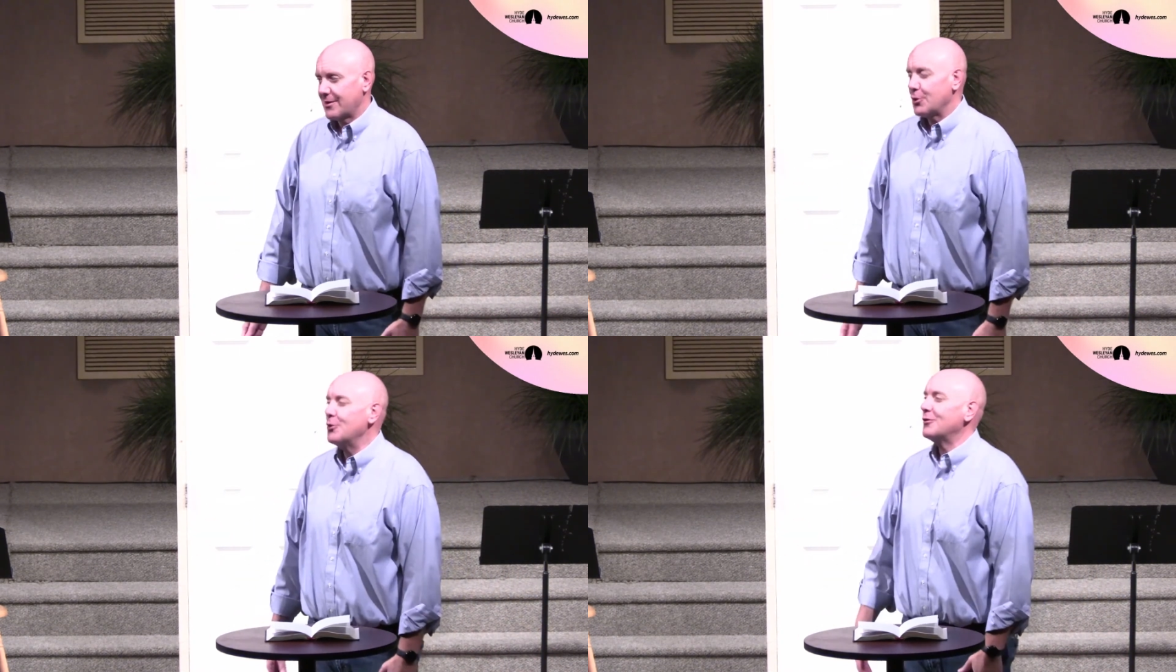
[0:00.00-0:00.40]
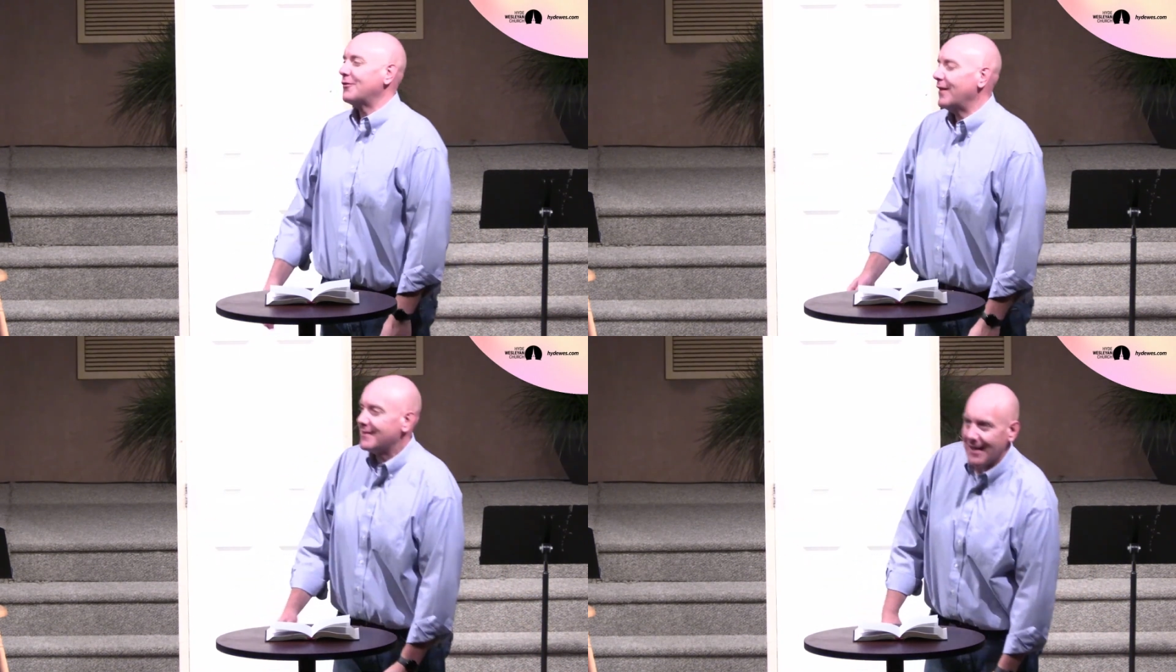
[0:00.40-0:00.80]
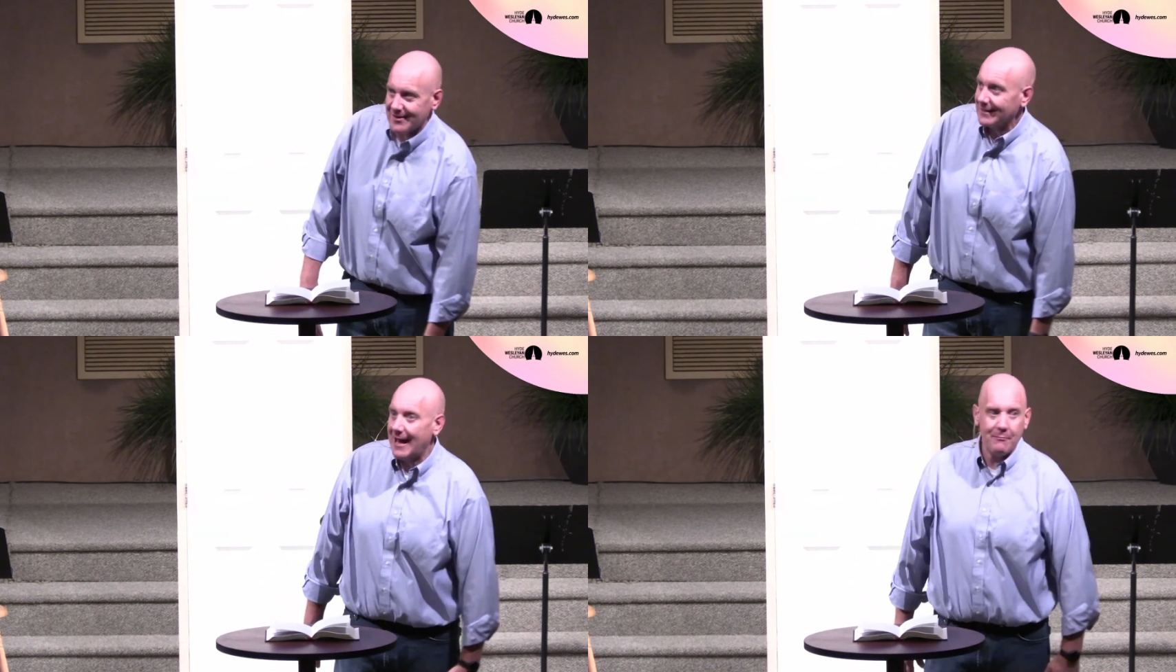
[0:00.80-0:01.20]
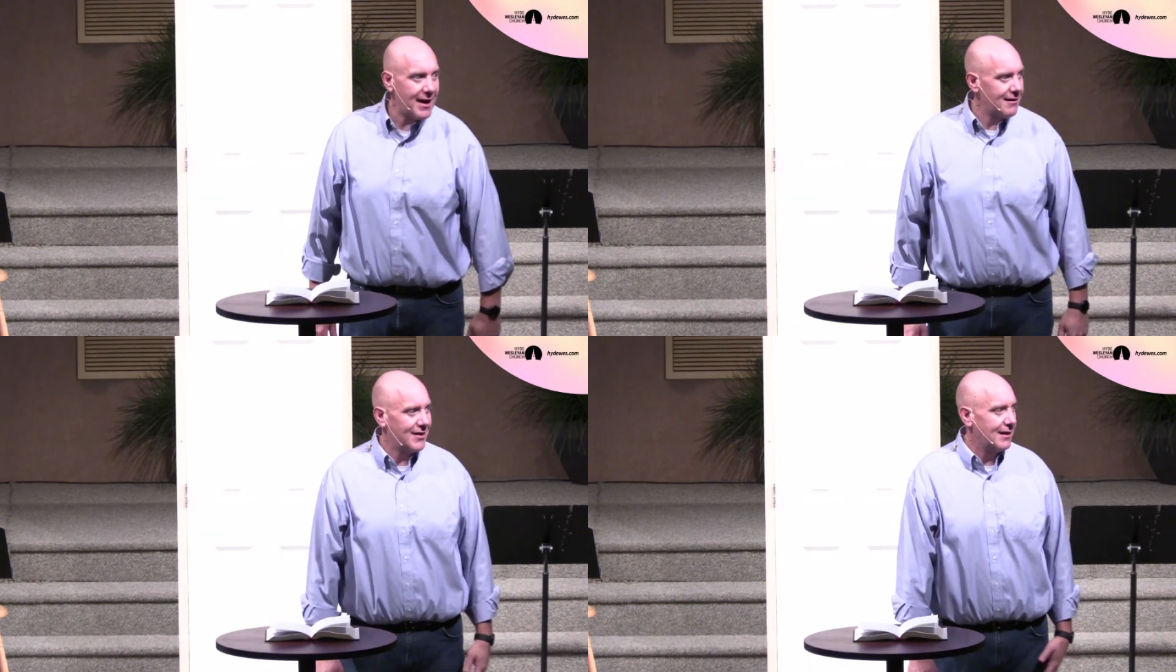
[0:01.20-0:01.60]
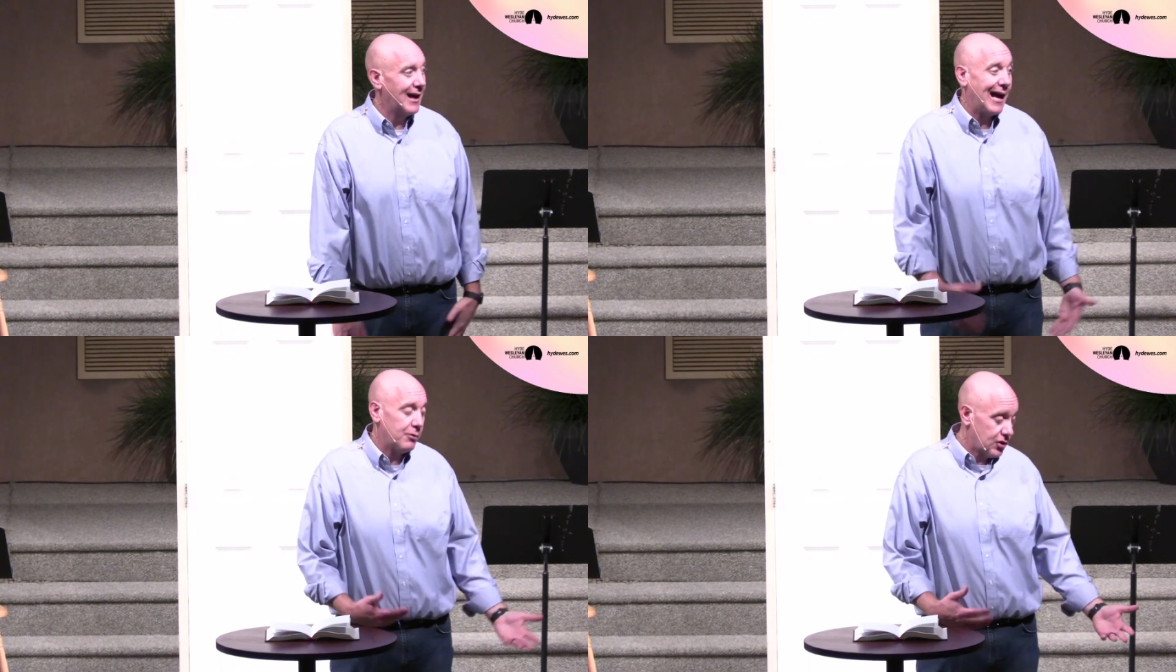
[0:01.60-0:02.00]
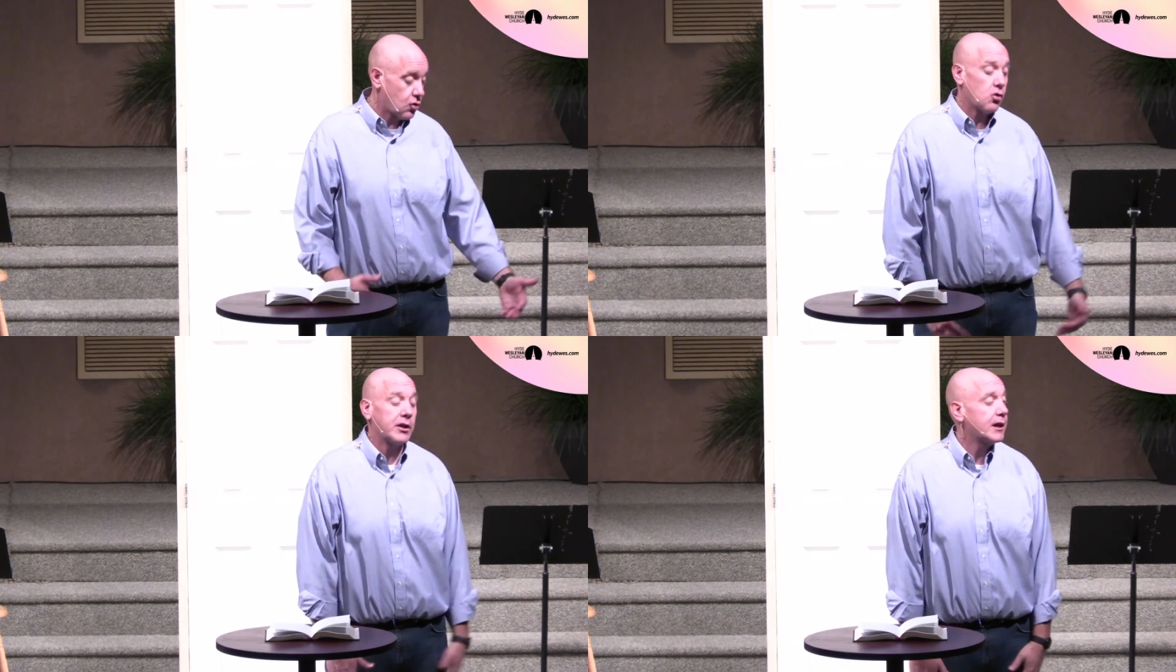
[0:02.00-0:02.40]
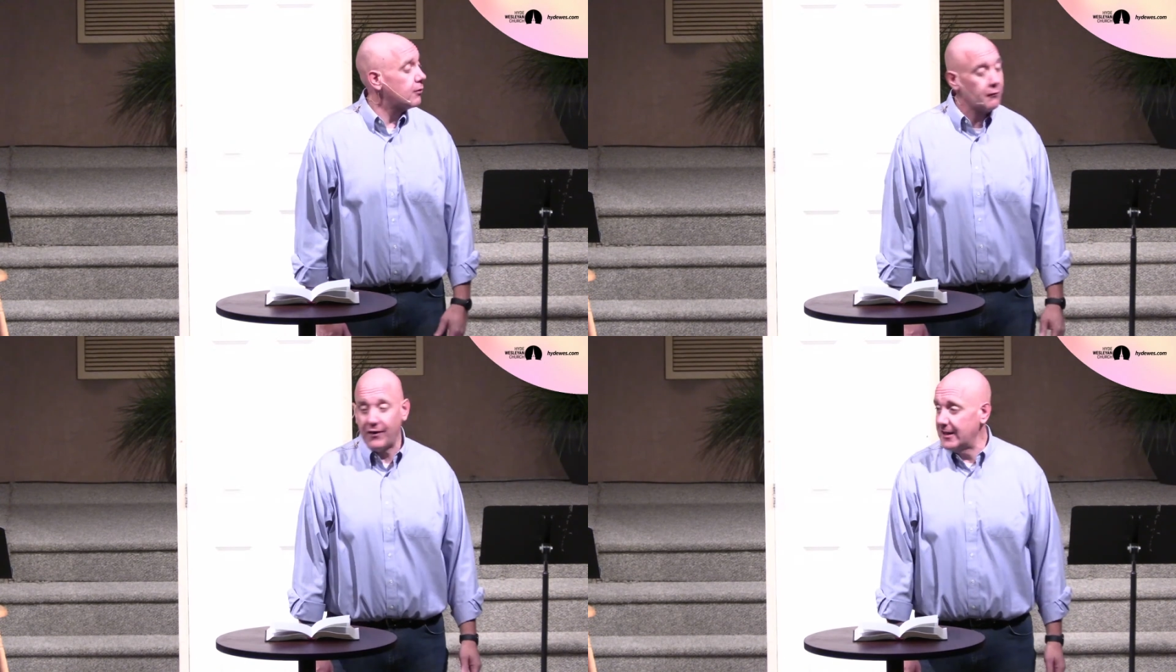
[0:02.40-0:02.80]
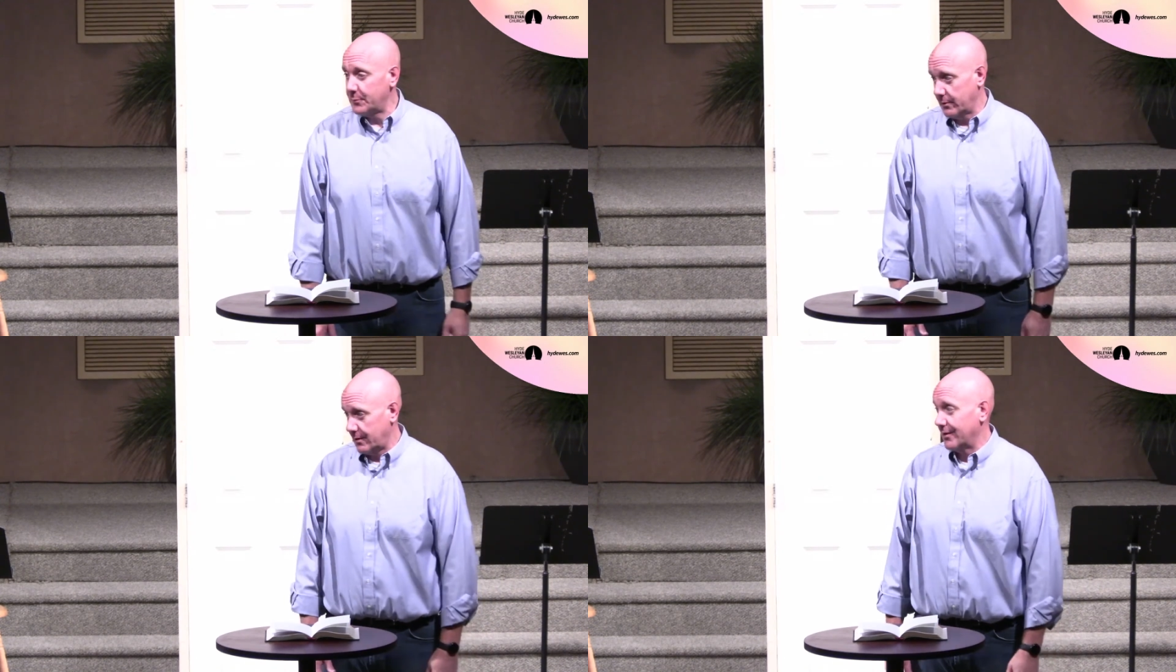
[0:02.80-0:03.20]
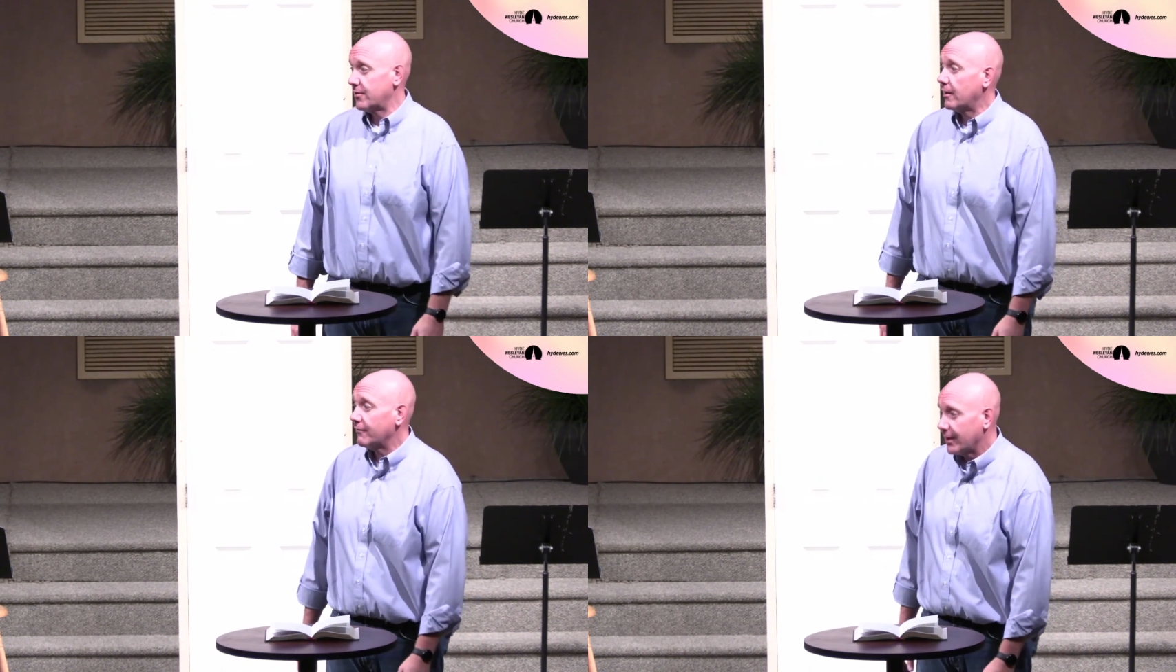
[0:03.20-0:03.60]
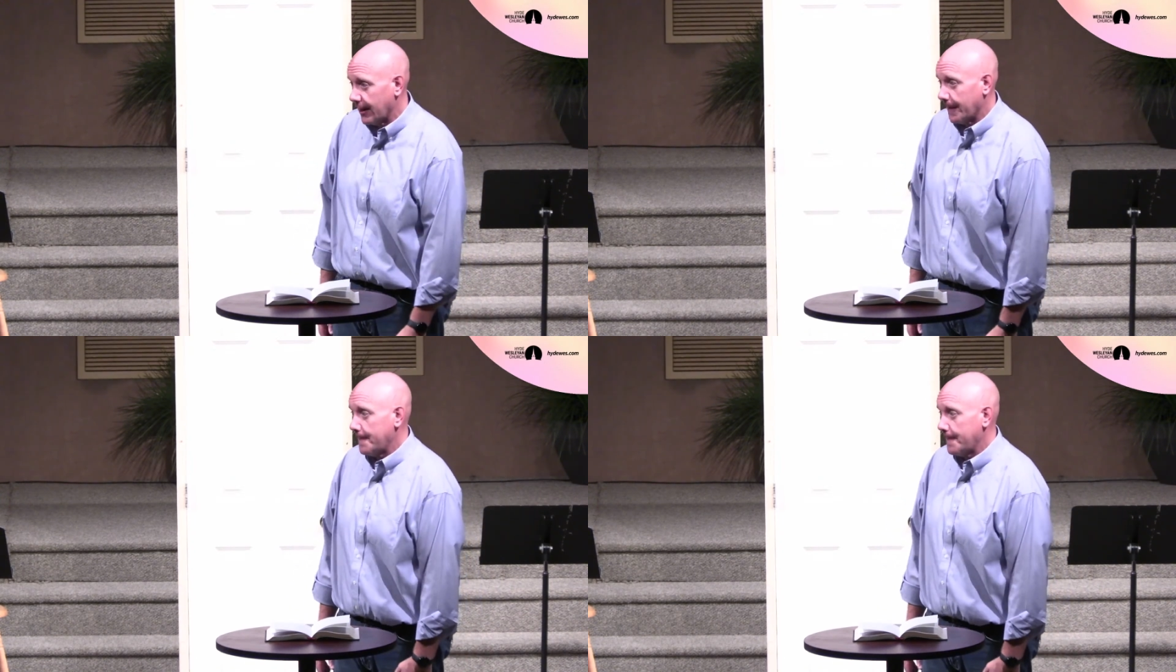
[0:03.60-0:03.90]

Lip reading: News feed sounds a lot better than I was scrolling through Facebook and saw a video.